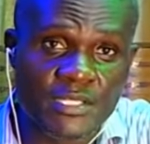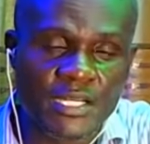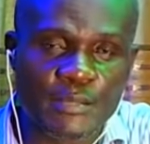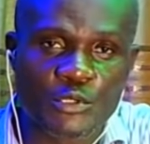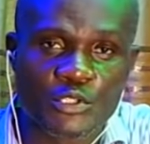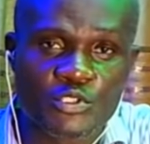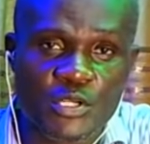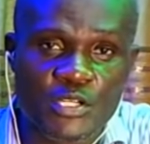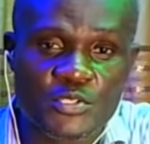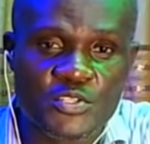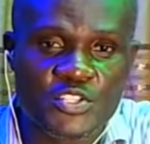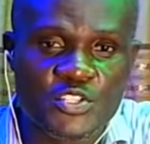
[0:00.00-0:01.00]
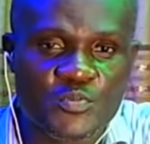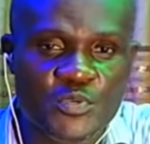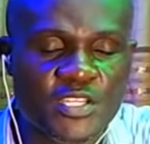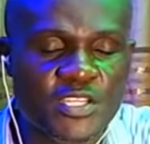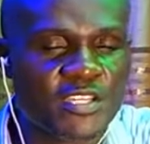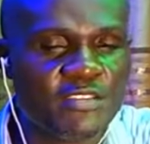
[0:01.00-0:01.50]
I'm not trying to speak
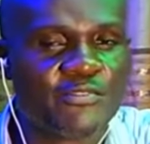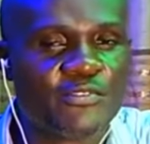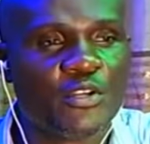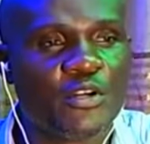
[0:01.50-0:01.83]
evil